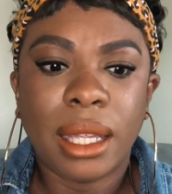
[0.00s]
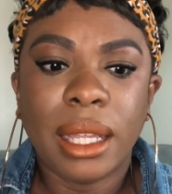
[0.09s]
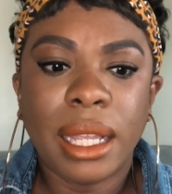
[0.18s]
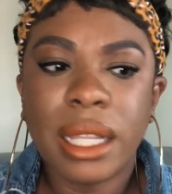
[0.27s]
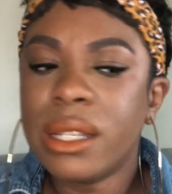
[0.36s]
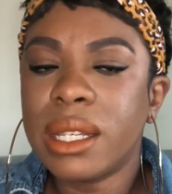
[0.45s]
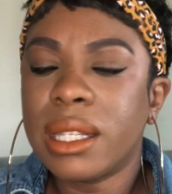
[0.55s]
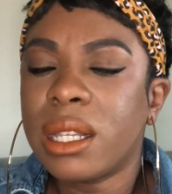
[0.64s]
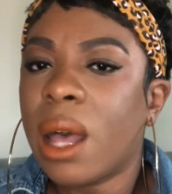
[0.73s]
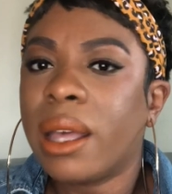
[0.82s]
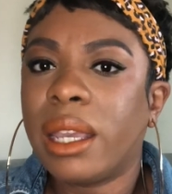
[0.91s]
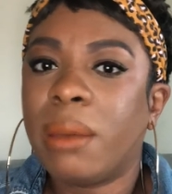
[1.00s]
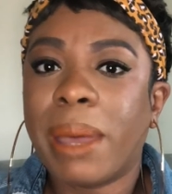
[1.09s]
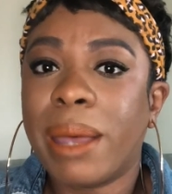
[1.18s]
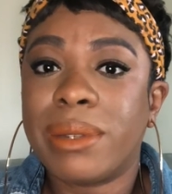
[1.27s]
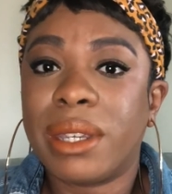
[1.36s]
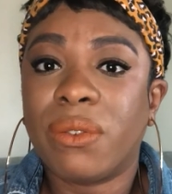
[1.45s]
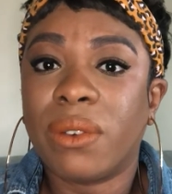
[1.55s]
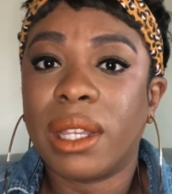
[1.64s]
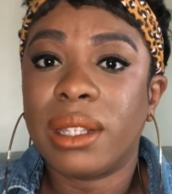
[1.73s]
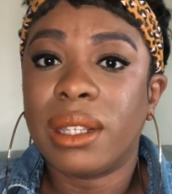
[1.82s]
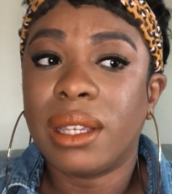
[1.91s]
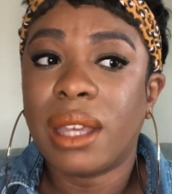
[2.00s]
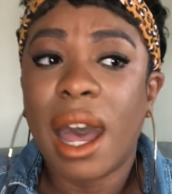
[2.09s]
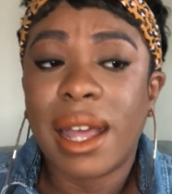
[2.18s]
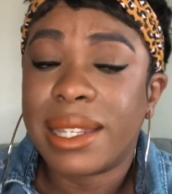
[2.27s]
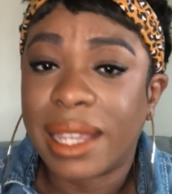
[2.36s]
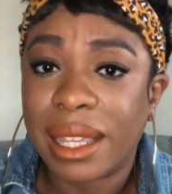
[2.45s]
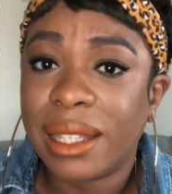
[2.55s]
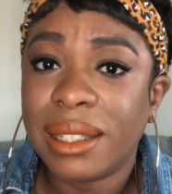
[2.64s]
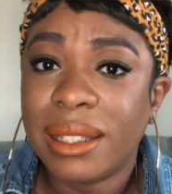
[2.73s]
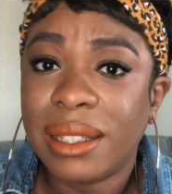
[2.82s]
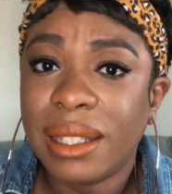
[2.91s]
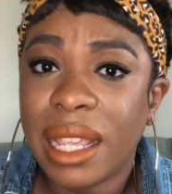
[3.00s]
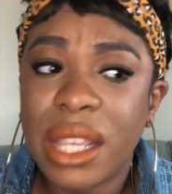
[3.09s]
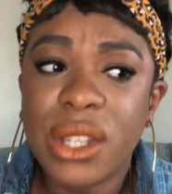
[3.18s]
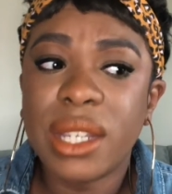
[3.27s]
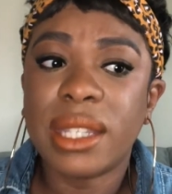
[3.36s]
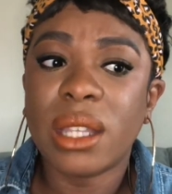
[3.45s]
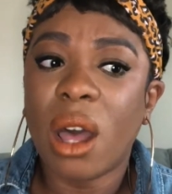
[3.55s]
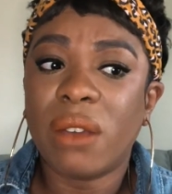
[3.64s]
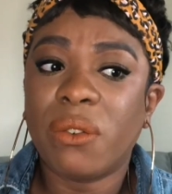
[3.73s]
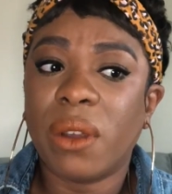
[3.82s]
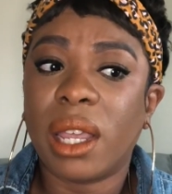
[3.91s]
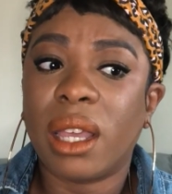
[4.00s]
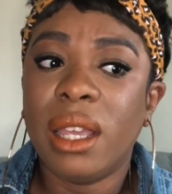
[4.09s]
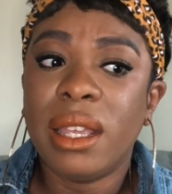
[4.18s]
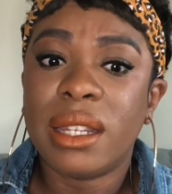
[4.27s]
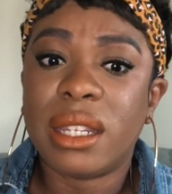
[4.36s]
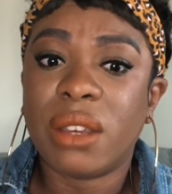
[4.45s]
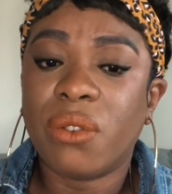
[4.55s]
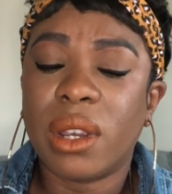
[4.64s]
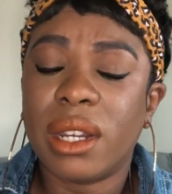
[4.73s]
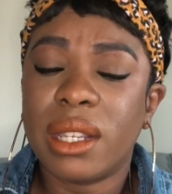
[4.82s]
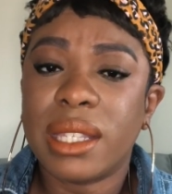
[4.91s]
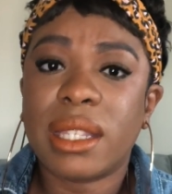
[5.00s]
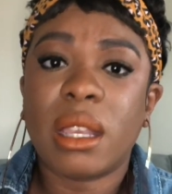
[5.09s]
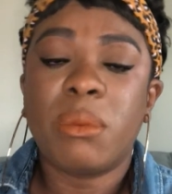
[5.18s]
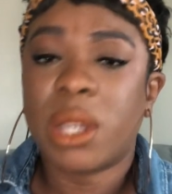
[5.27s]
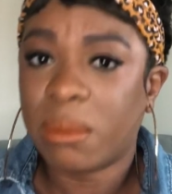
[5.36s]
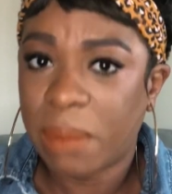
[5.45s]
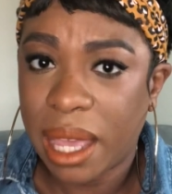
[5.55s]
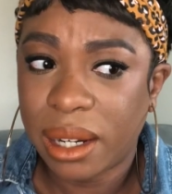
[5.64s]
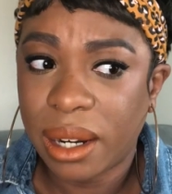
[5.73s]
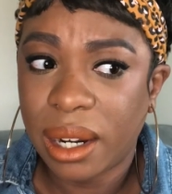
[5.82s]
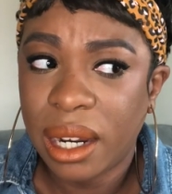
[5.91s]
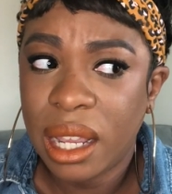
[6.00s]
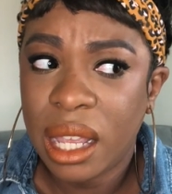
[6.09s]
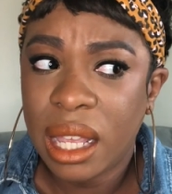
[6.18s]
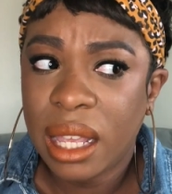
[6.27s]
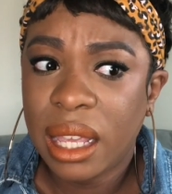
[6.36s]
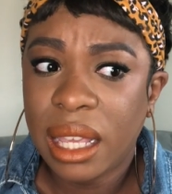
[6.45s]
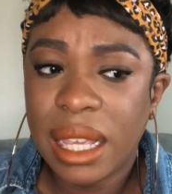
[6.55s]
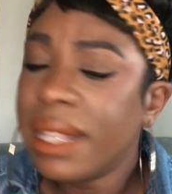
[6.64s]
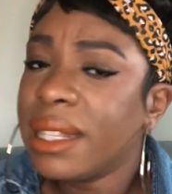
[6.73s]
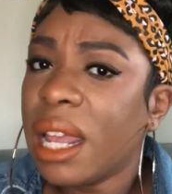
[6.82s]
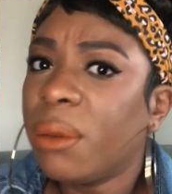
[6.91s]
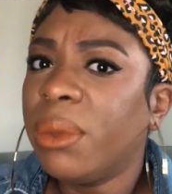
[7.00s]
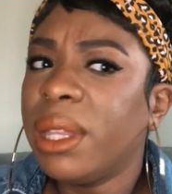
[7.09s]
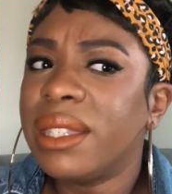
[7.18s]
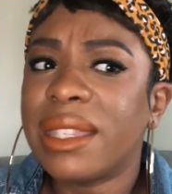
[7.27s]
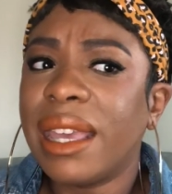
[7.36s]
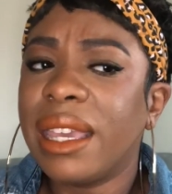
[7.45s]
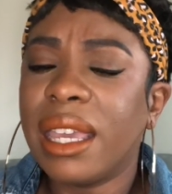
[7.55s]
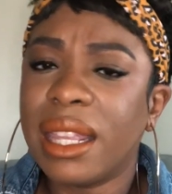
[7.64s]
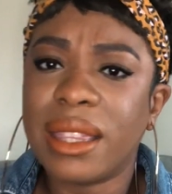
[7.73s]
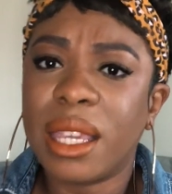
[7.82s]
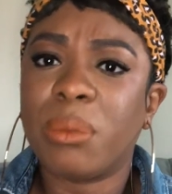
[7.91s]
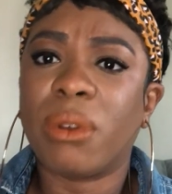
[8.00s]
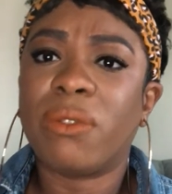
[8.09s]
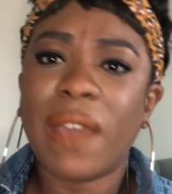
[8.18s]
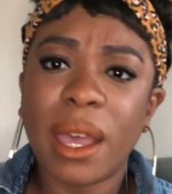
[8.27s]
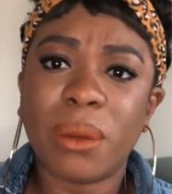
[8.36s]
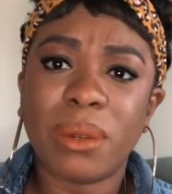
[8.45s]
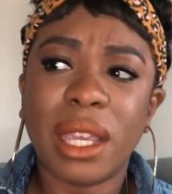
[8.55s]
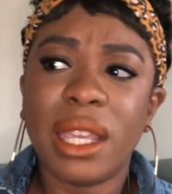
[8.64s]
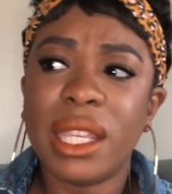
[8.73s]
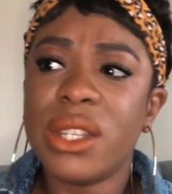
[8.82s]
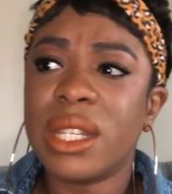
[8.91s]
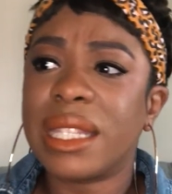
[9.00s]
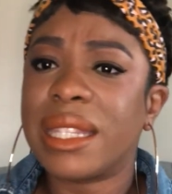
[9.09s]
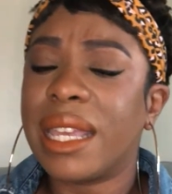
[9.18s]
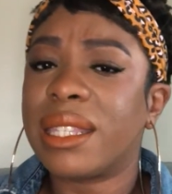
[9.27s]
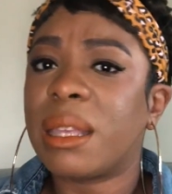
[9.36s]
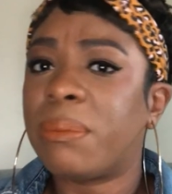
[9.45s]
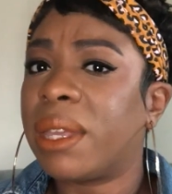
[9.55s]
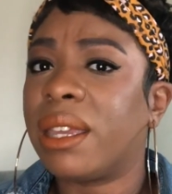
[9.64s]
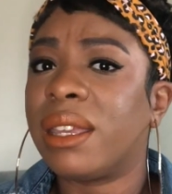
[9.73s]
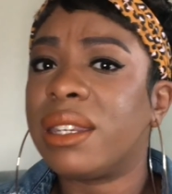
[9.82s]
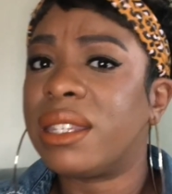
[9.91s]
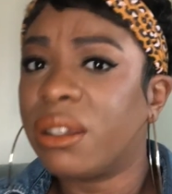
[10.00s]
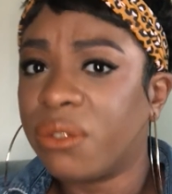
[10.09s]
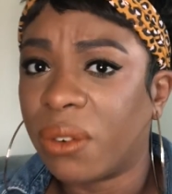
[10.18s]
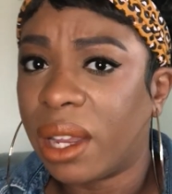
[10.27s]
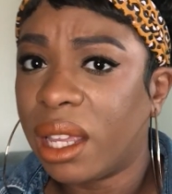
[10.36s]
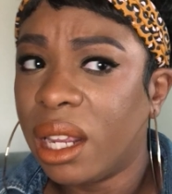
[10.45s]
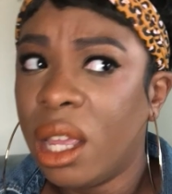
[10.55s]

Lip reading: He's just talking about different content. He's just offering different subject matter. He's not really saying anything profound. He's just saying something different.